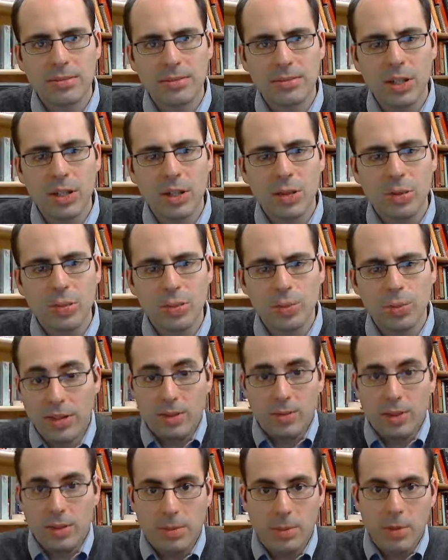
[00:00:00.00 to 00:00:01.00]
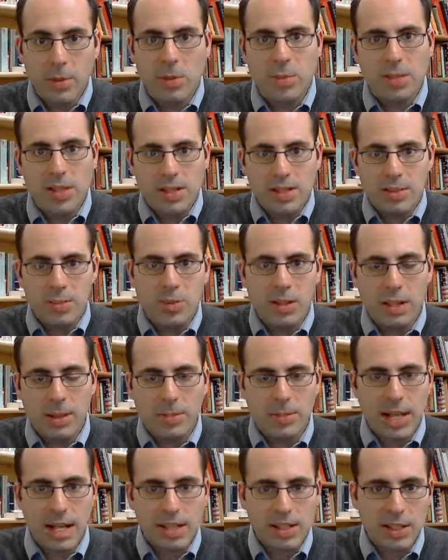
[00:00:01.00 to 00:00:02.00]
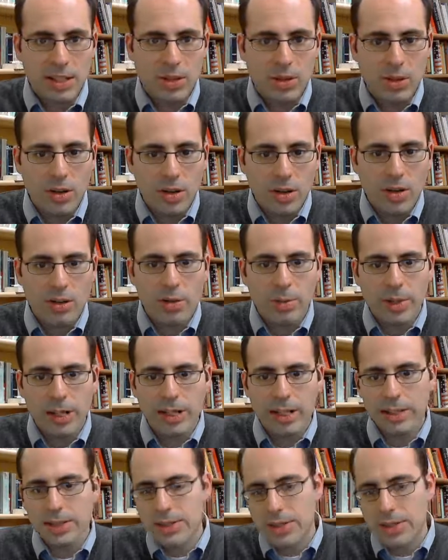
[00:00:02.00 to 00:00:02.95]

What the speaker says: you know, what the poem is and what I'm asking you to argue about it.